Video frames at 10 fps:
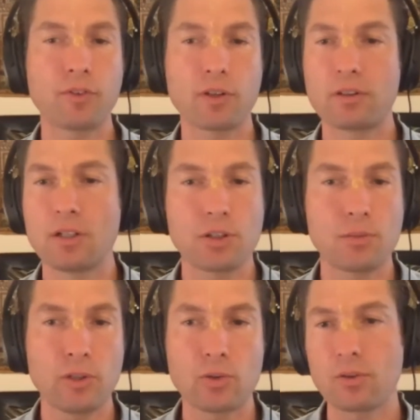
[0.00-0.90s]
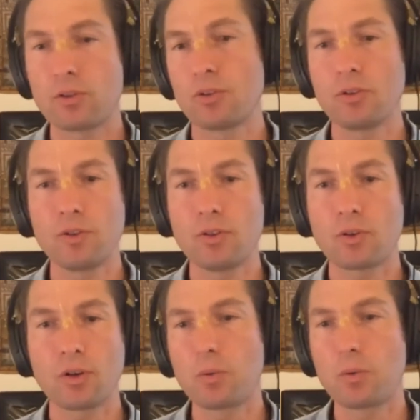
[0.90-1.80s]
contention between the two of you,
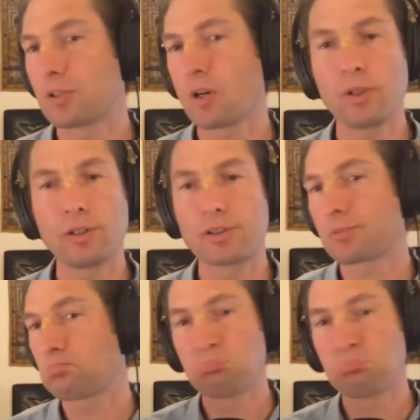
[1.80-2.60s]
or it was always,